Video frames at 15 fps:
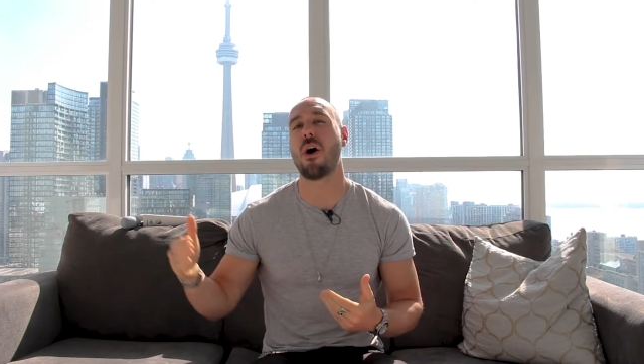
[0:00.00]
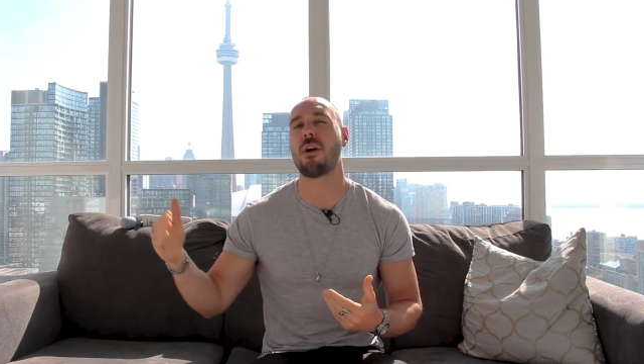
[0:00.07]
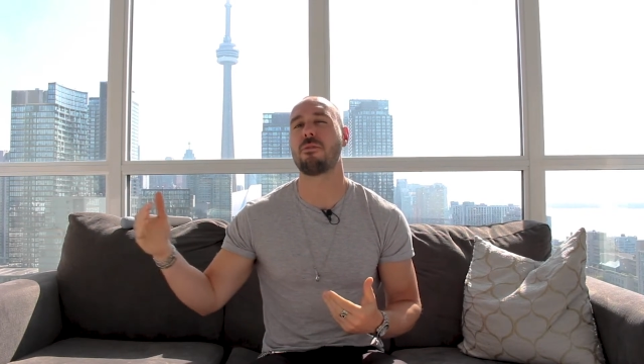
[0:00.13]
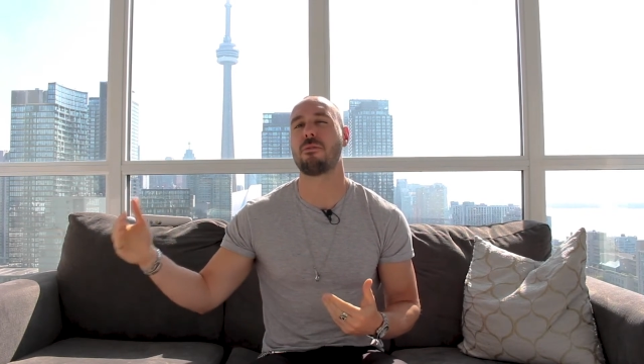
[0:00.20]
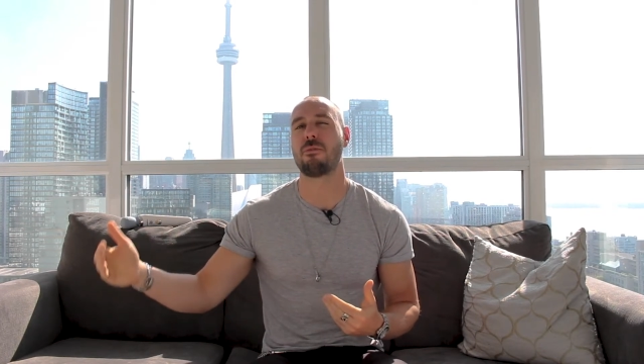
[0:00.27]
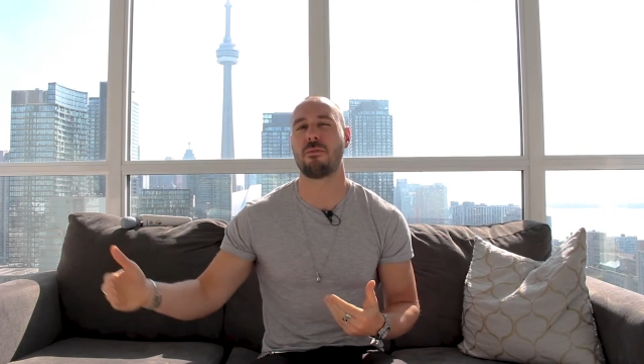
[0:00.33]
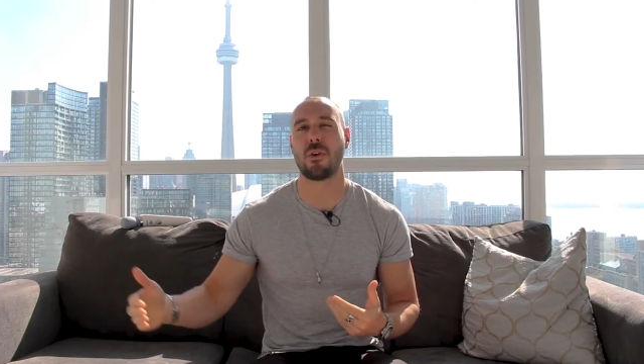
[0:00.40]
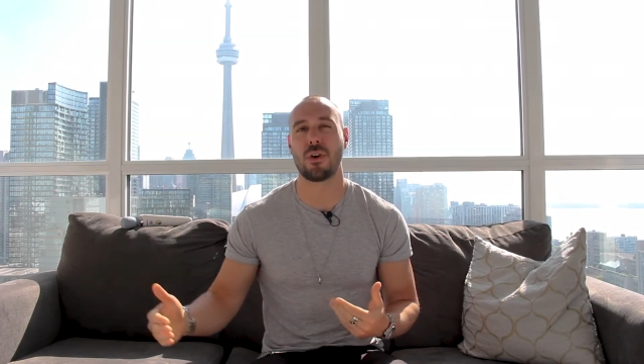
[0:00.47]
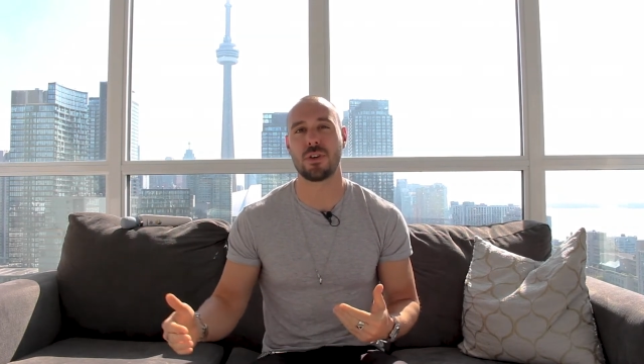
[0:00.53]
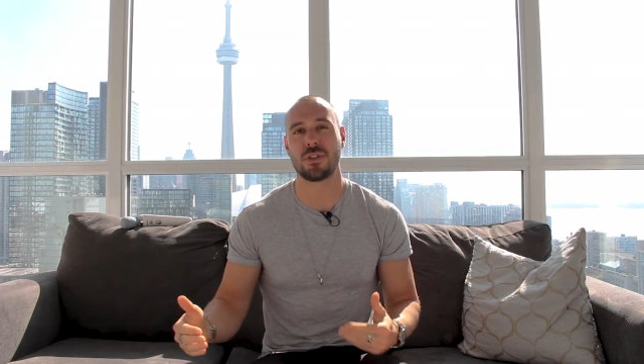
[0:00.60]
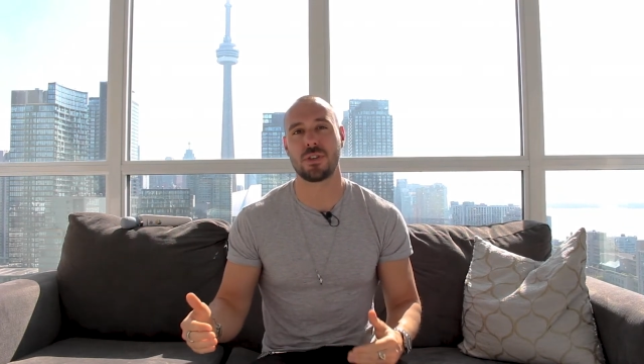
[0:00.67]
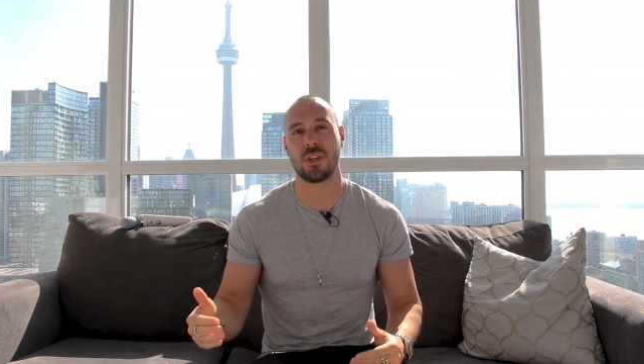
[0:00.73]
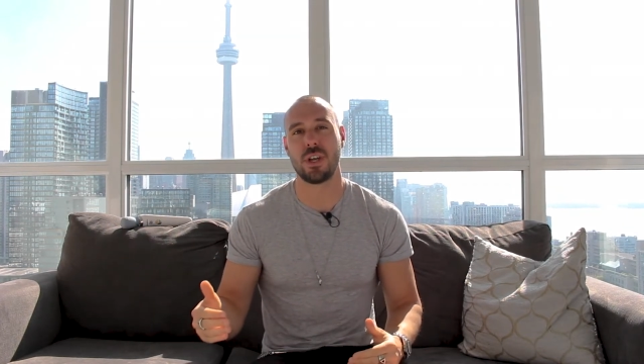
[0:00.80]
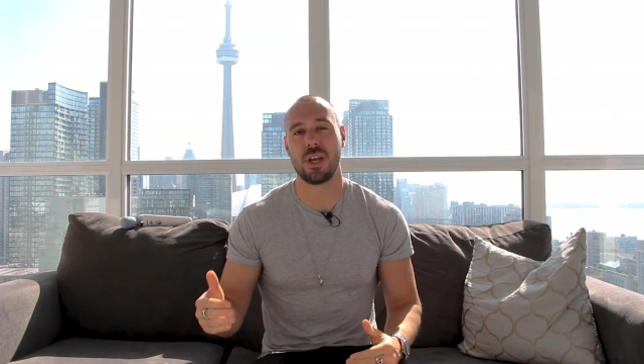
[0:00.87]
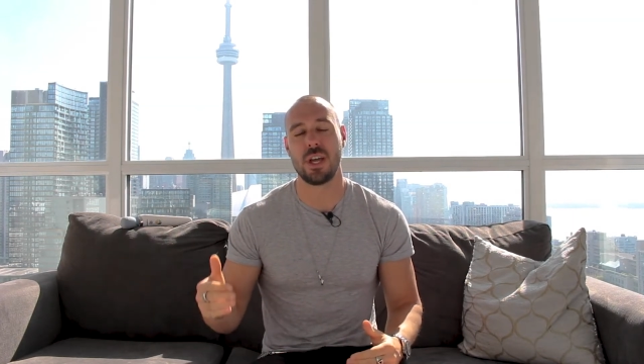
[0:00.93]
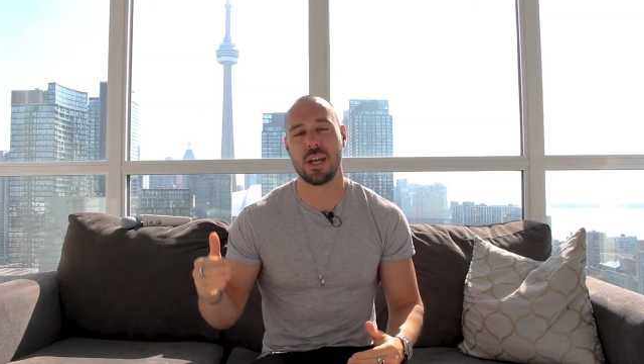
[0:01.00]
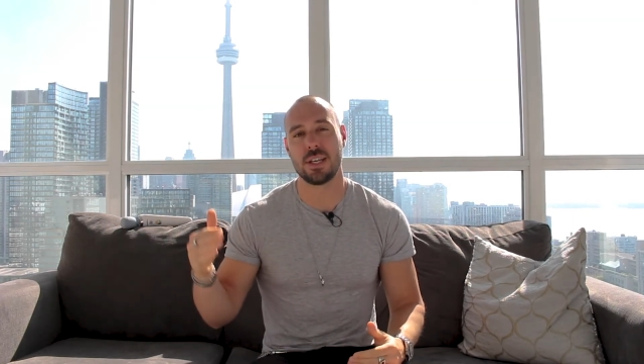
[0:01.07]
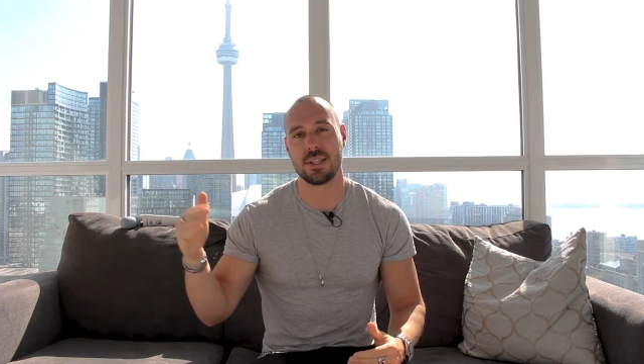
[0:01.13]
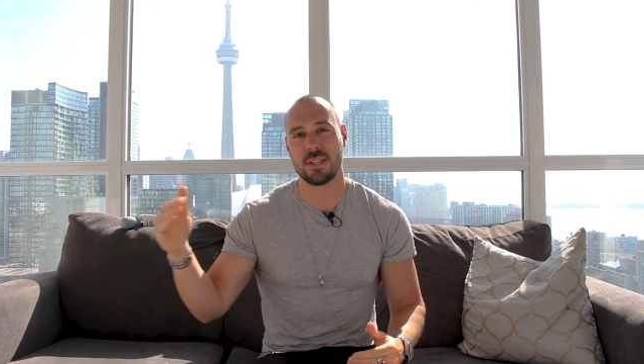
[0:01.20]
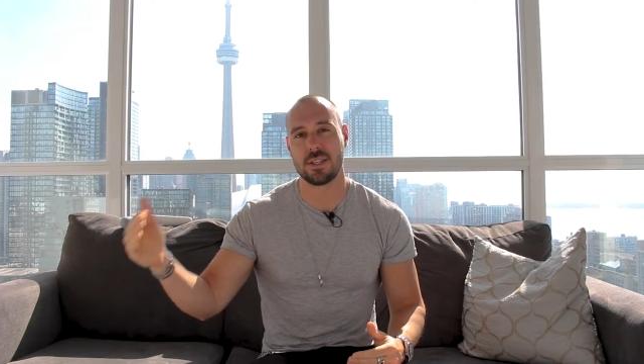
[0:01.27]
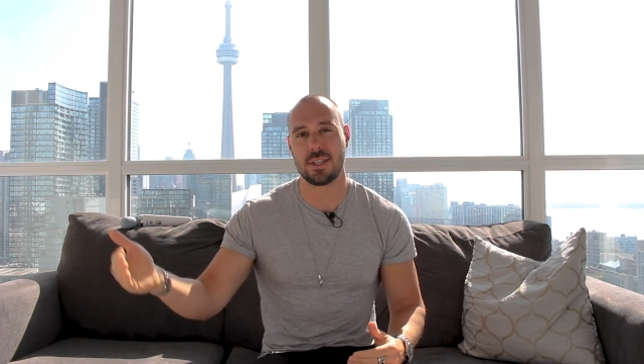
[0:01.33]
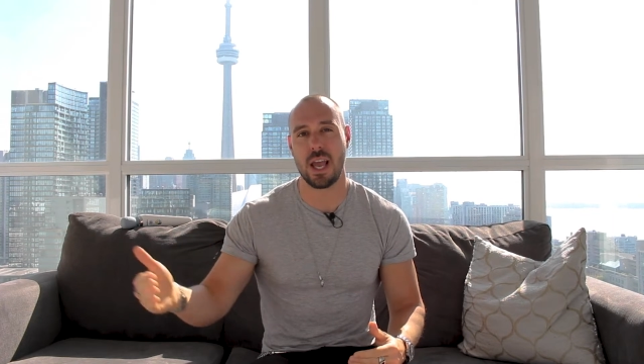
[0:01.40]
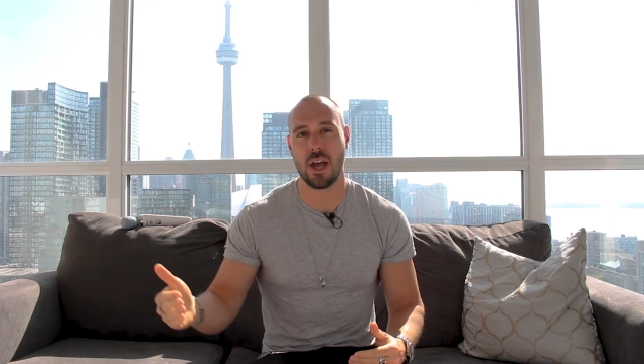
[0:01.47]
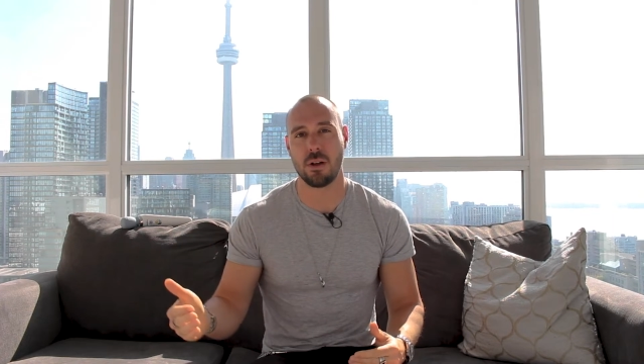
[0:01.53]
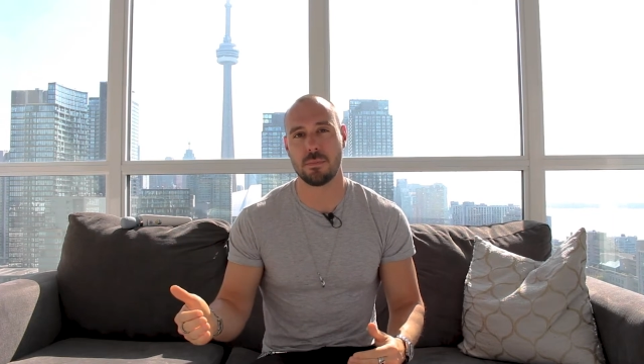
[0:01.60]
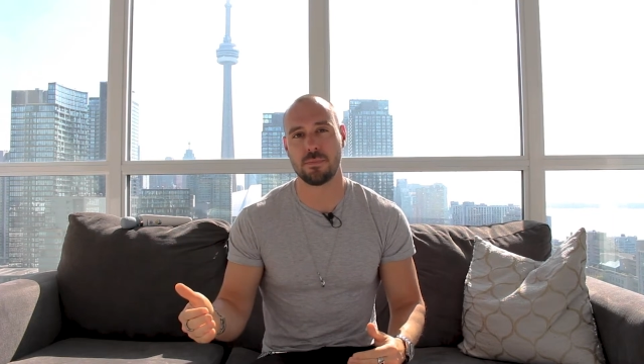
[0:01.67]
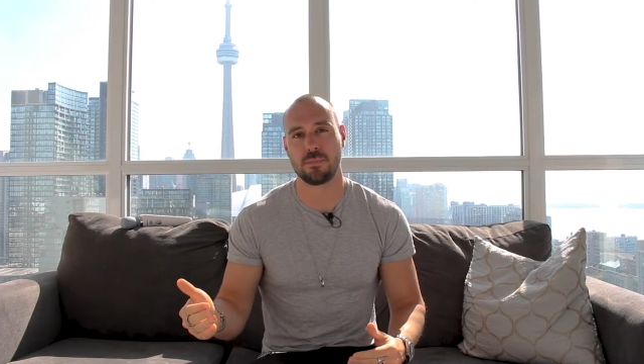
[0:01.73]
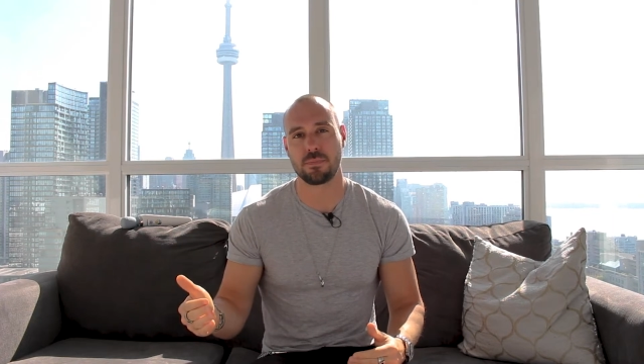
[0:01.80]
our first sale.